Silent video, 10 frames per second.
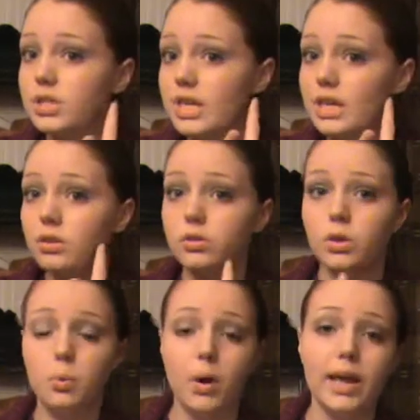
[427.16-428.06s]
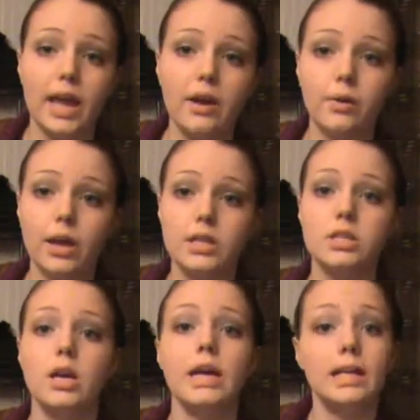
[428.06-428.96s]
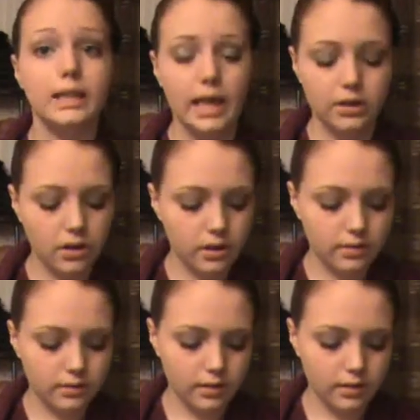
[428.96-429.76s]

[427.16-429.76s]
teeth or the white areas later,